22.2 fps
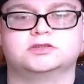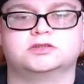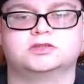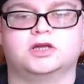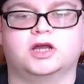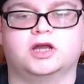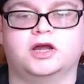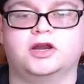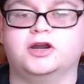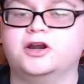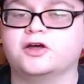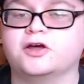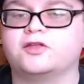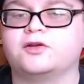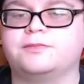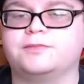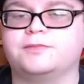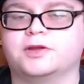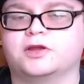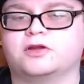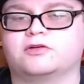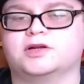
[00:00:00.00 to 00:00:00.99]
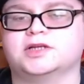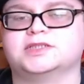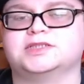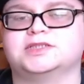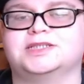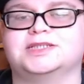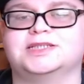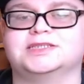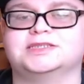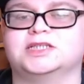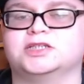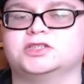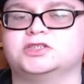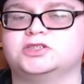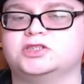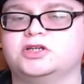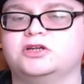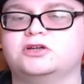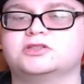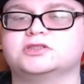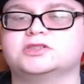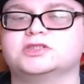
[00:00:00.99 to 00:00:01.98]
Another big reason is that
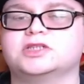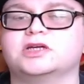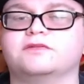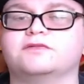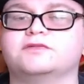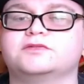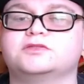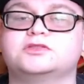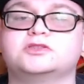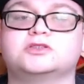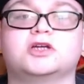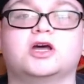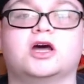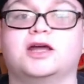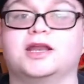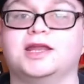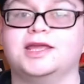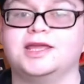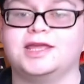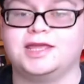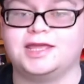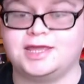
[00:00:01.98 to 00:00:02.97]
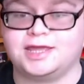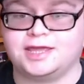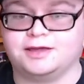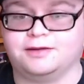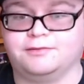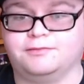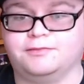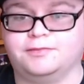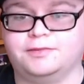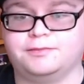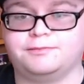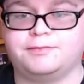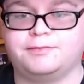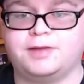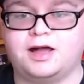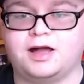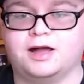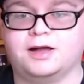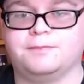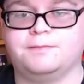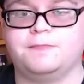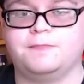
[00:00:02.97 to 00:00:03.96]
she herself taught him, Bomb,